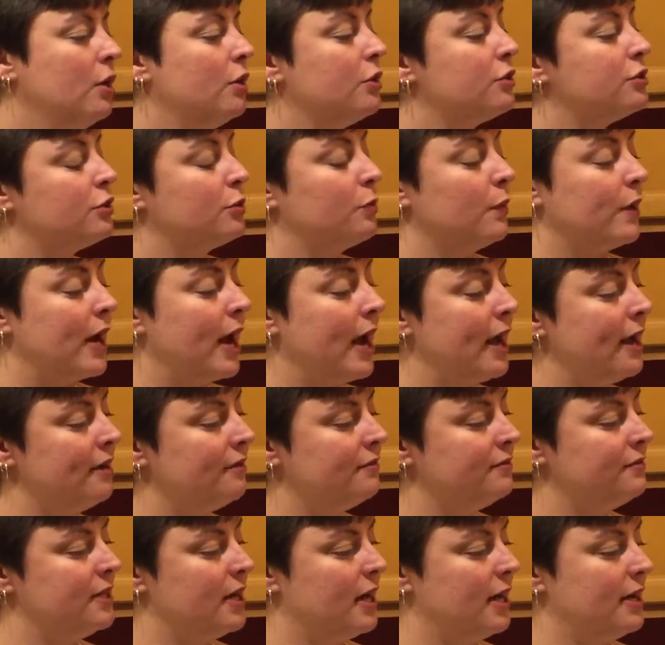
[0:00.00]
So what I
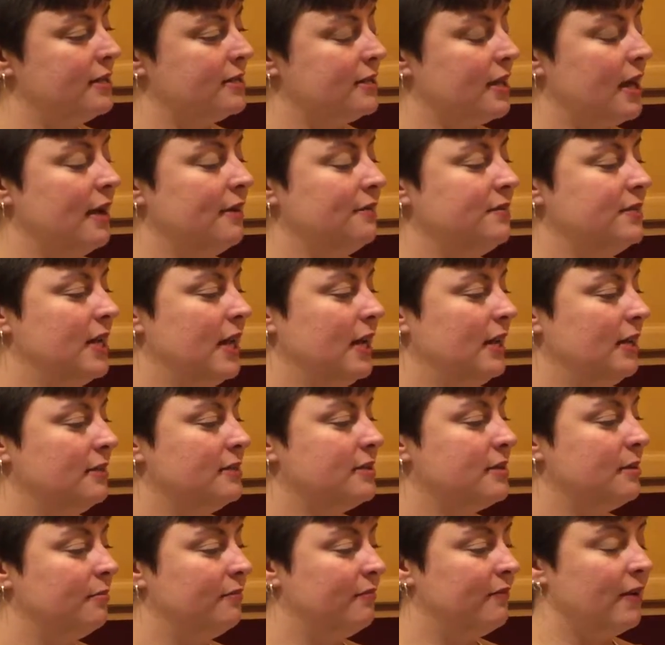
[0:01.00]
have done is I have taken
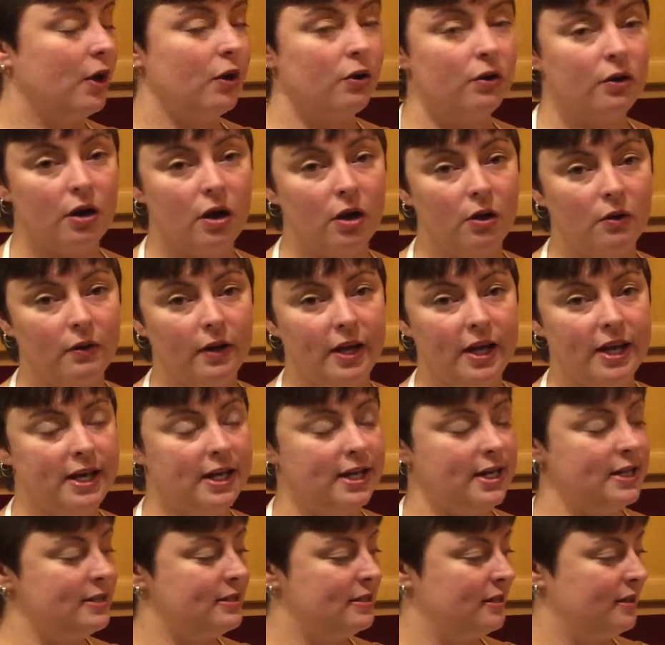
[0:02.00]
some Velcro
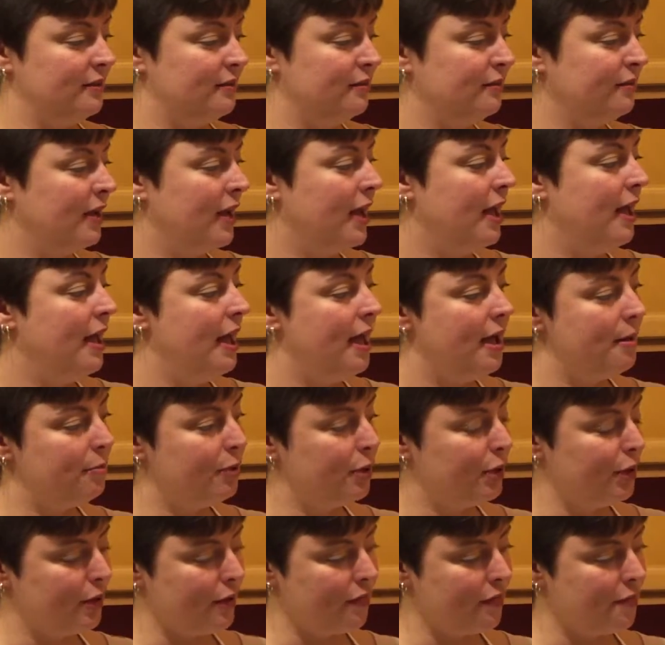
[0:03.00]
adhesive and
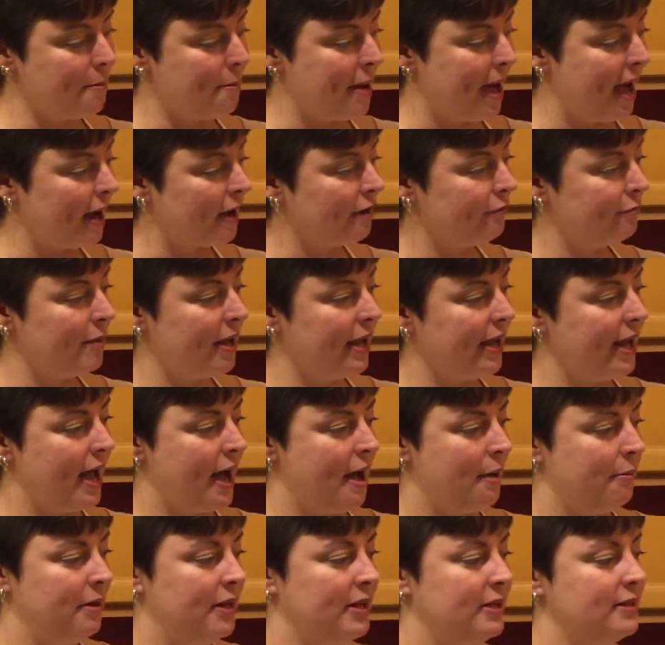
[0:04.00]
put it on the back of my
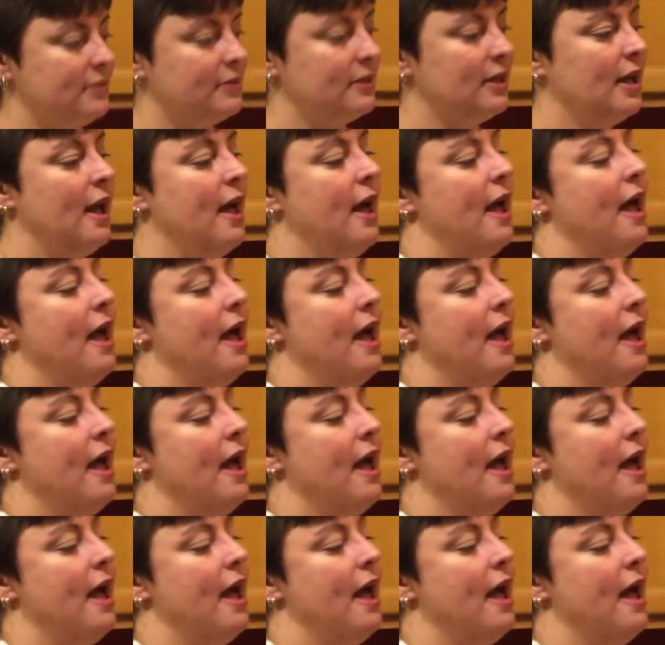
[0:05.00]
cabinets,